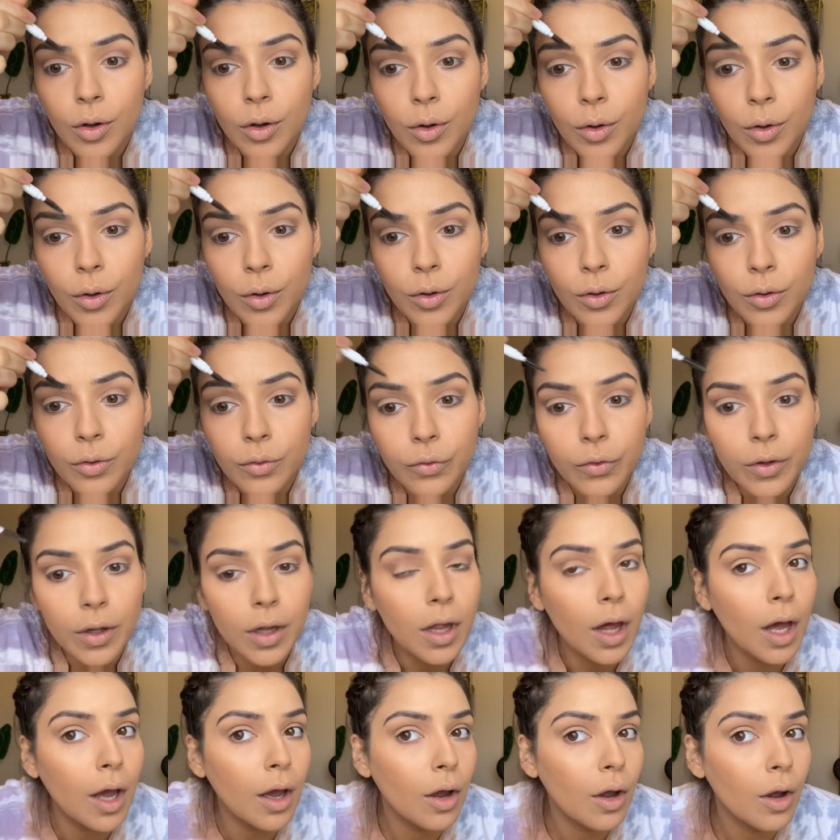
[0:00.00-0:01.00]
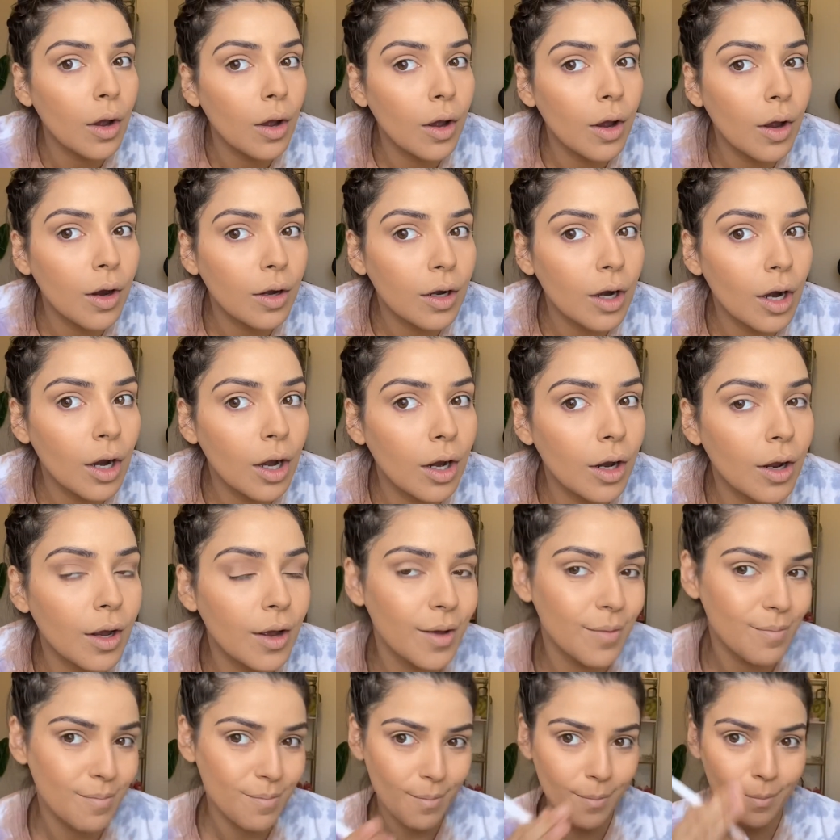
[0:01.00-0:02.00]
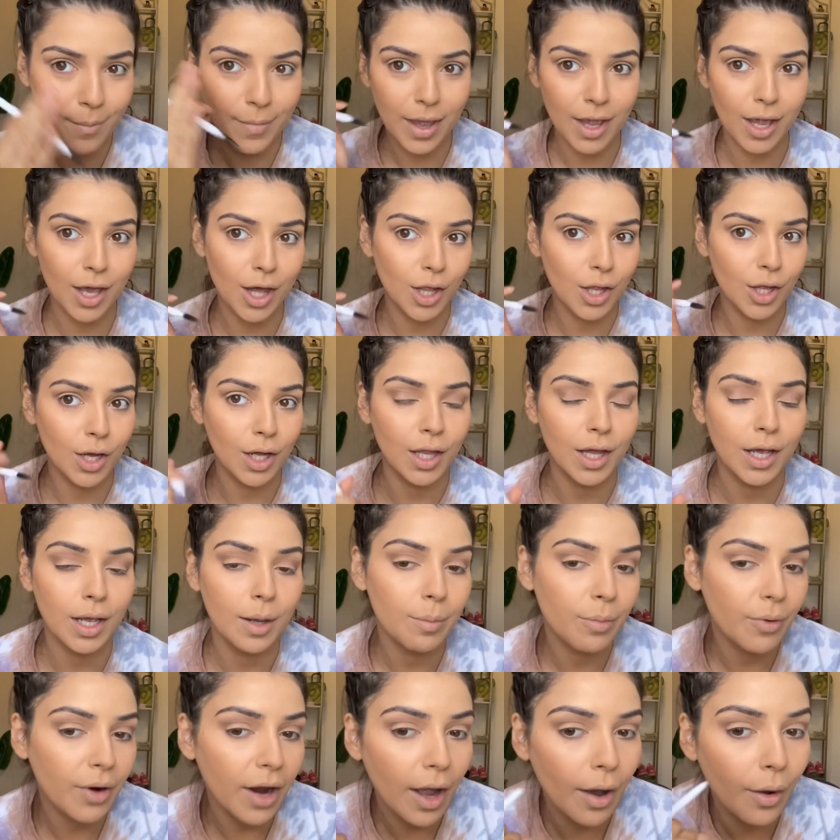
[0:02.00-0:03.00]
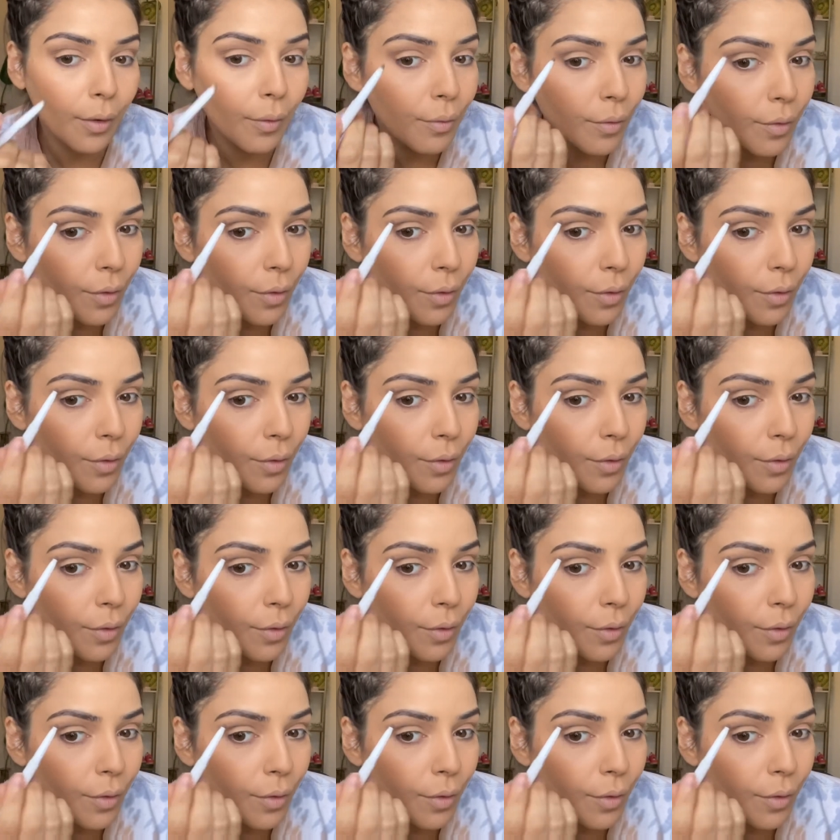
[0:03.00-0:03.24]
you see that? Make it look like a brow.